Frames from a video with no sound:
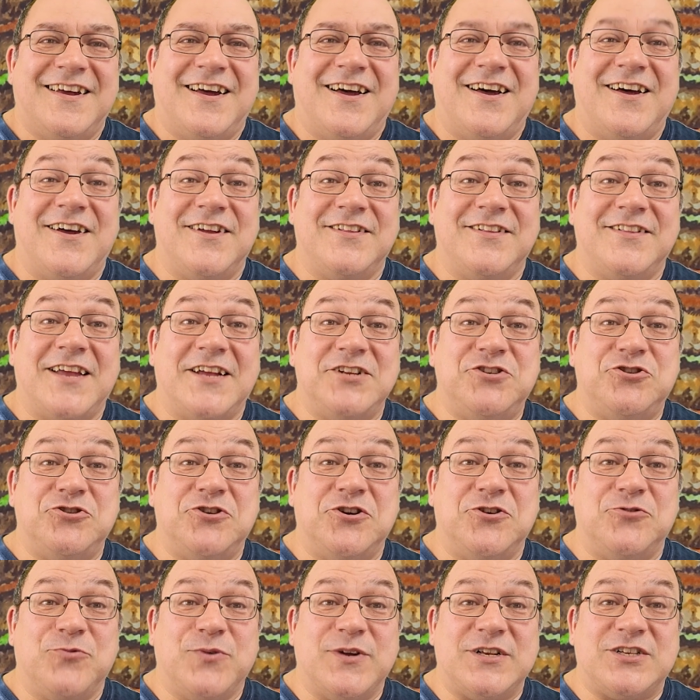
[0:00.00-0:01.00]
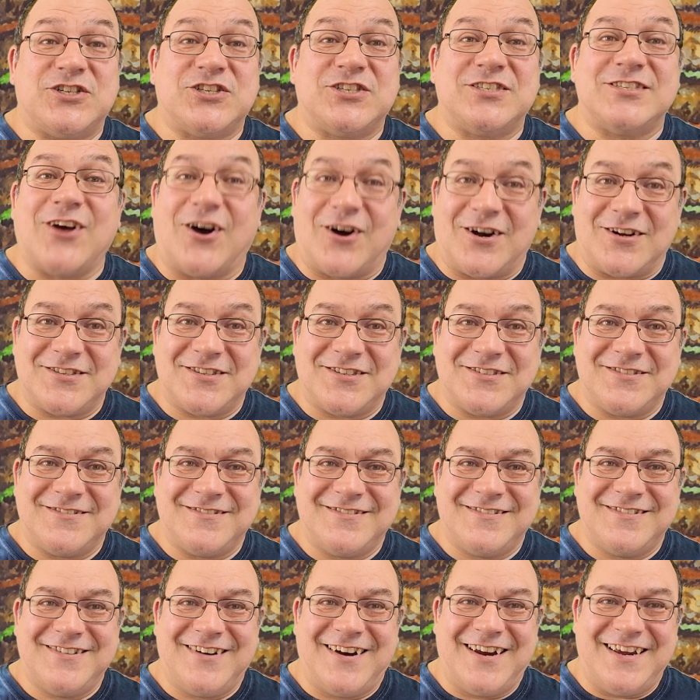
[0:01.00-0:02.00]
nitrogen-rich sauce,
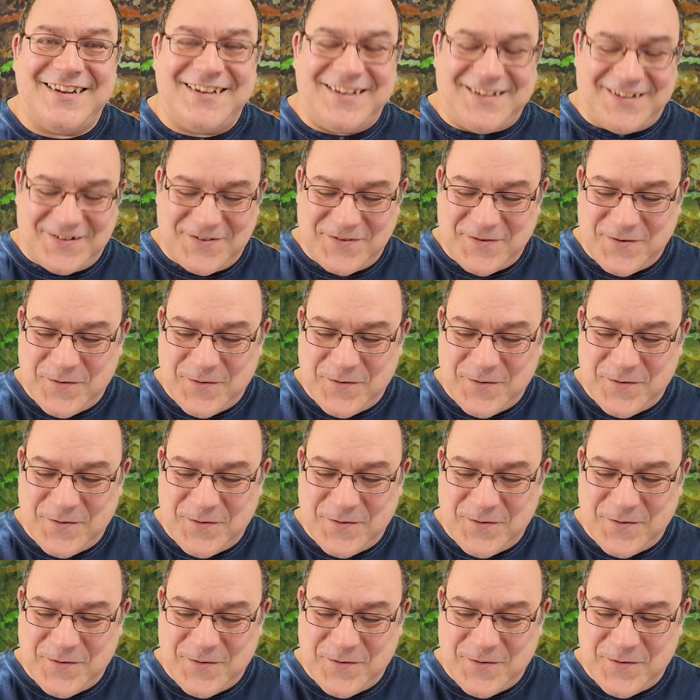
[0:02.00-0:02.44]
right?